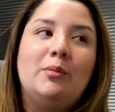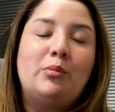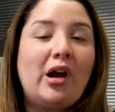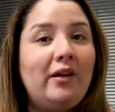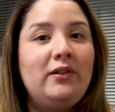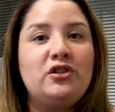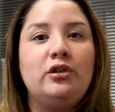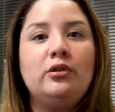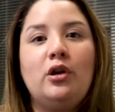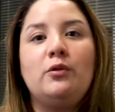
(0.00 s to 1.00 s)
private
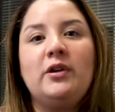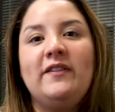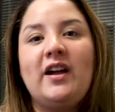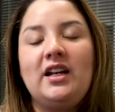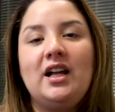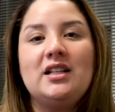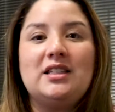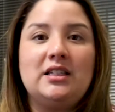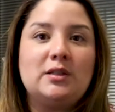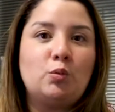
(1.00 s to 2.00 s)
student loan refinance
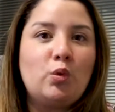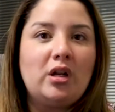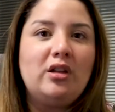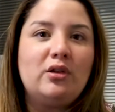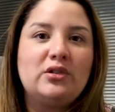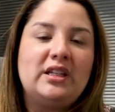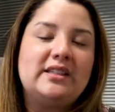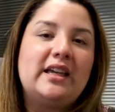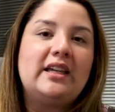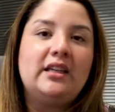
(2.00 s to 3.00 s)
is one of those
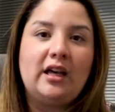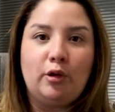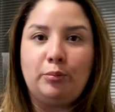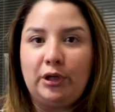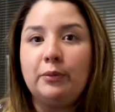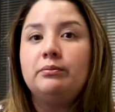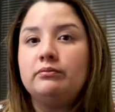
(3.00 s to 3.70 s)
things that can help you.